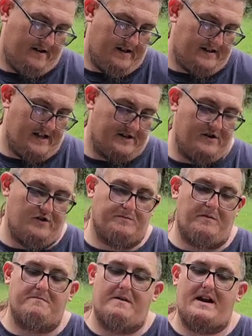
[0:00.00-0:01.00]
that they use,
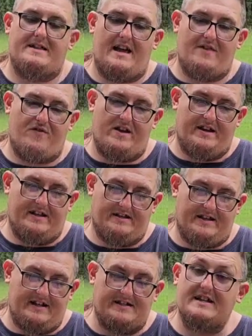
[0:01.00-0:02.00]
but man, that thing
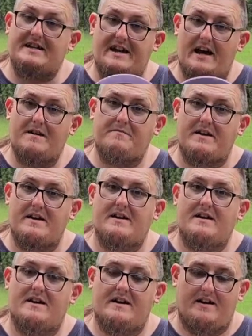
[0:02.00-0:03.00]
it's gummy
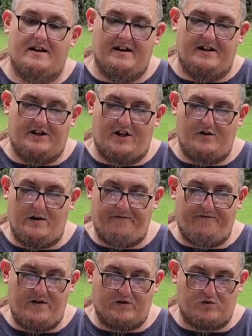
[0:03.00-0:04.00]
too. It
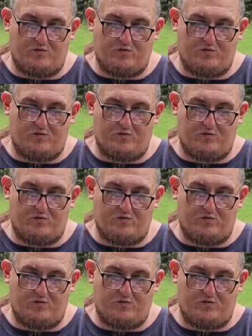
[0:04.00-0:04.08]
feels